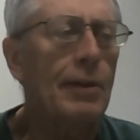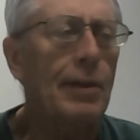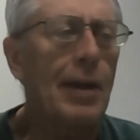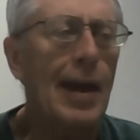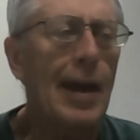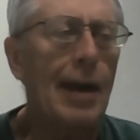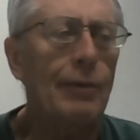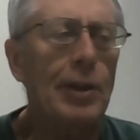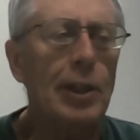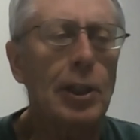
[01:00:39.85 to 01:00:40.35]

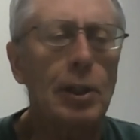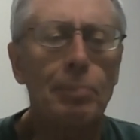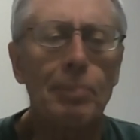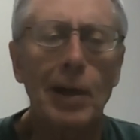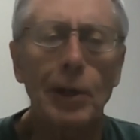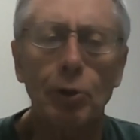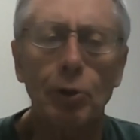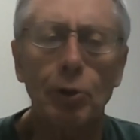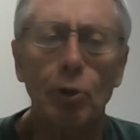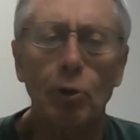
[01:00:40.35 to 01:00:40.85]
they had these
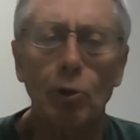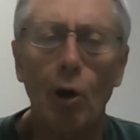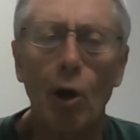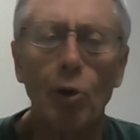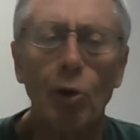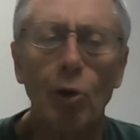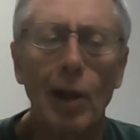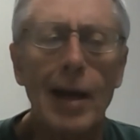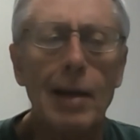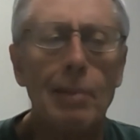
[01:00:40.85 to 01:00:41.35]
special
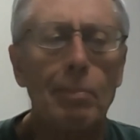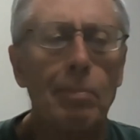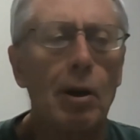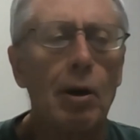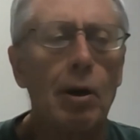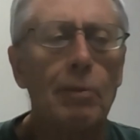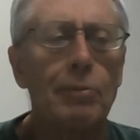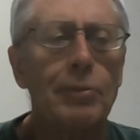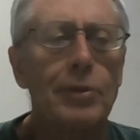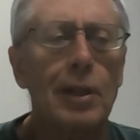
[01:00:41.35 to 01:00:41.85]
grow light
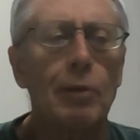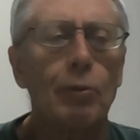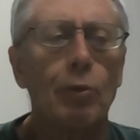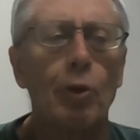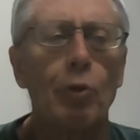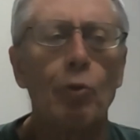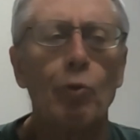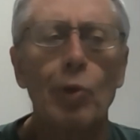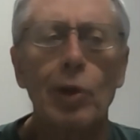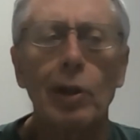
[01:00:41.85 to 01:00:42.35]
bulbs that
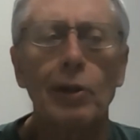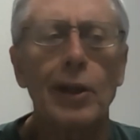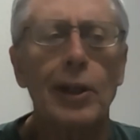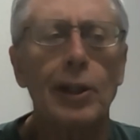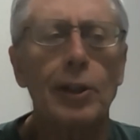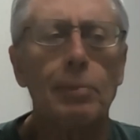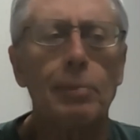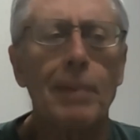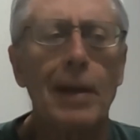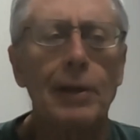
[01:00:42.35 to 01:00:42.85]
were really
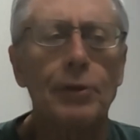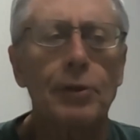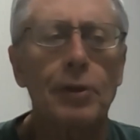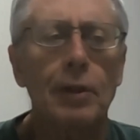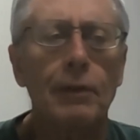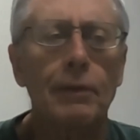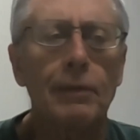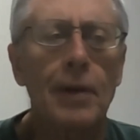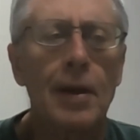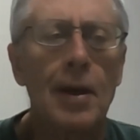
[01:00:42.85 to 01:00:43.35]

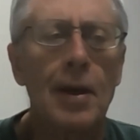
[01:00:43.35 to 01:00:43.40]
expensive